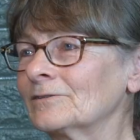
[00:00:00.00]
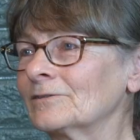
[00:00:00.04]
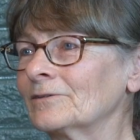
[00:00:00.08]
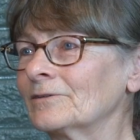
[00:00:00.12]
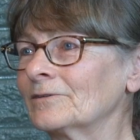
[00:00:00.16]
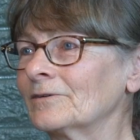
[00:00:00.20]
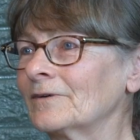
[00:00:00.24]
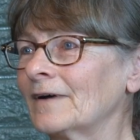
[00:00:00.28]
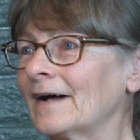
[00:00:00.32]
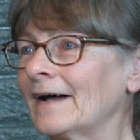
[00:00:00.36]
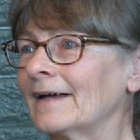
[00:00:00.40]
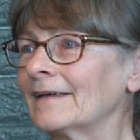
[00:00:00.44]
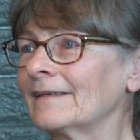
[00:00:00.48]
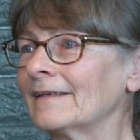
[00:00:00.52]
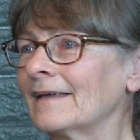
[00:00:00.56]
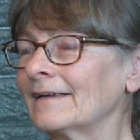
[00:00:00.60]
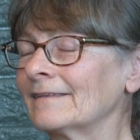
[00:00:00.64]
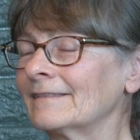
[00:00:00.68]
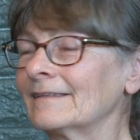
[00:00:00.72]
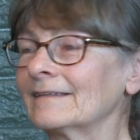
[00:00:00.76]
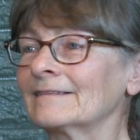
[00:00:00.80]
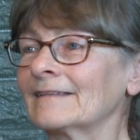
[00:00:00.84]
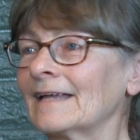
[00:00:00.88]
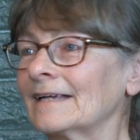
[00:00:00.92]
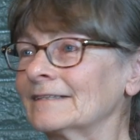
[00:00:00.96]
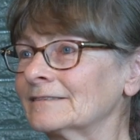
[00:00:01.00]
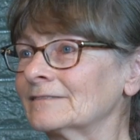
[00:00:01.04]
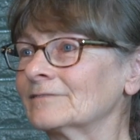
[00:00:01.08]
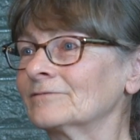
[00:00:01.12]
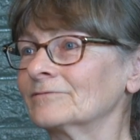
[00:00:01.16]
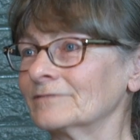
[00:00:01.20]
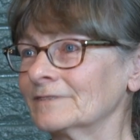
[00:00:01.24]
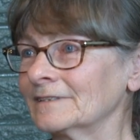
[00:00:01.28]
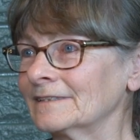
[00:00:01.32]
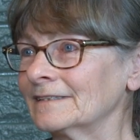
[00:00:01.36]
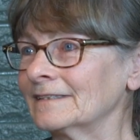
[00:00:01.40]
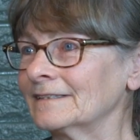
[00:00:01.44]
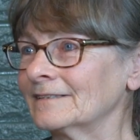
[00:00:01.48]
So I think that's a
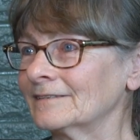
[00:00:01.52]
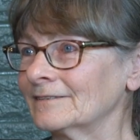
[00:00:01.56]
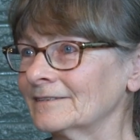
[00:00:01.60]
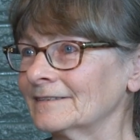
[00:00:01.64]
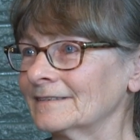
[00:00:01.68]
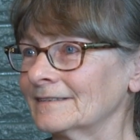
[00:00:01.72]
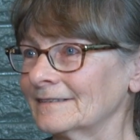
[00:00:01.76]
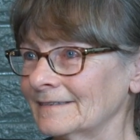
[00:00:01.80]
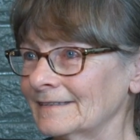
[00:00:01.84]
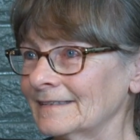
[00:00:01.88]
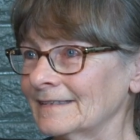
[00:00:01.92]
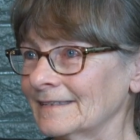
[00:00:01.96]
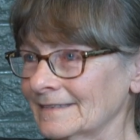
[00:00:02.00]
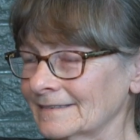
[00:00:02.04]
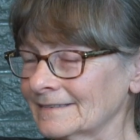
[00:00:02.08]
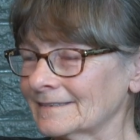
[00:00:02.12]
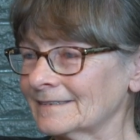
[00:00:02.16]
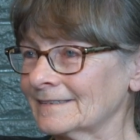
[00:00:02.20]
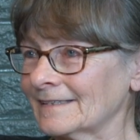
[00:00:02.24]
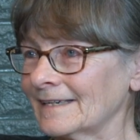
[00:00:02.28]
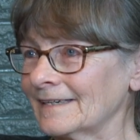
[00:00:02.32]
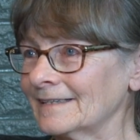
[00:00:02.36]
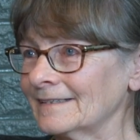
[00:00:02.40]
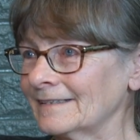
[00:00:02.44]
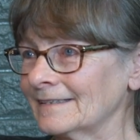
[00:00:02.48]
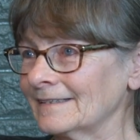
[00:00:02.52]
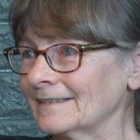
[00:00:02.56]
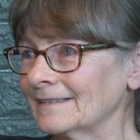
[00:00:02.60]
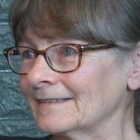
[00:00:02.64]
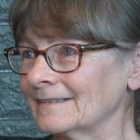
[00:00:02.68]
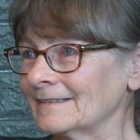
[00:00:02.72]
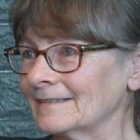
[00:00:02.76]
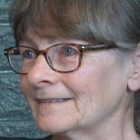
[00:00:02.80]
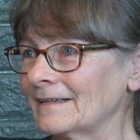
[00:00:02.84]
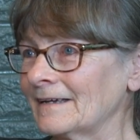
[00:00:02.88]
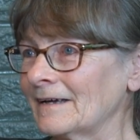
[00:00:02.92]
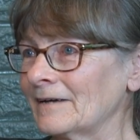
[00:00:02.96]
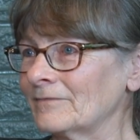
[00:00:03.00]
really good insight
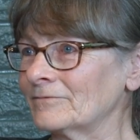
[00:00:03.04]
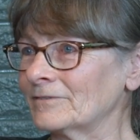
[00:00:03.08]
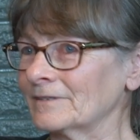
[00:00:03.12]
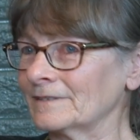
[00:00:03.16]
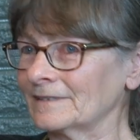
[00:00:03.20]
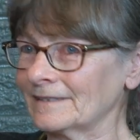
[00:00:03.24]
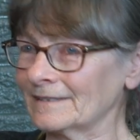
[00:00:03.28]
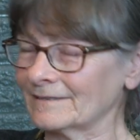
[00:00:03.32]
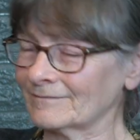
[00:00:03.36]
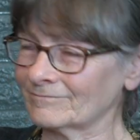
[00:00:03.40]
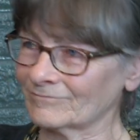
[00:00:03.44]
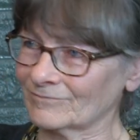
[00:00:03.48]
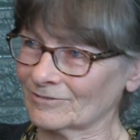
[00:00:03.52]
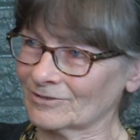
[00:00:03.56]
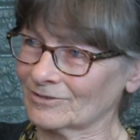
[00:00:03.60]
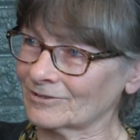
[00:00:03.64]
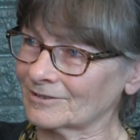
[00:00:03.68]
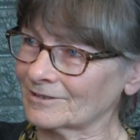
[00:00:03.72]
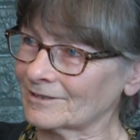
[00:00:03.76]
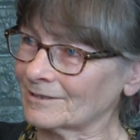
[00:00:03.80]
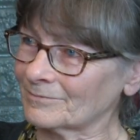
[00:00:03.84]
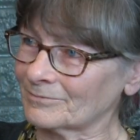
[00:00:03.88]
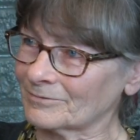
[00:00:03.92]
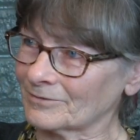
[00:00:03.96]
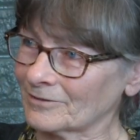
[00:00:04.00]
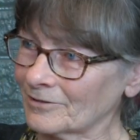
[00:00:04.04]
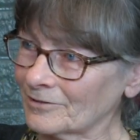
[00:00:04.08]
and a really good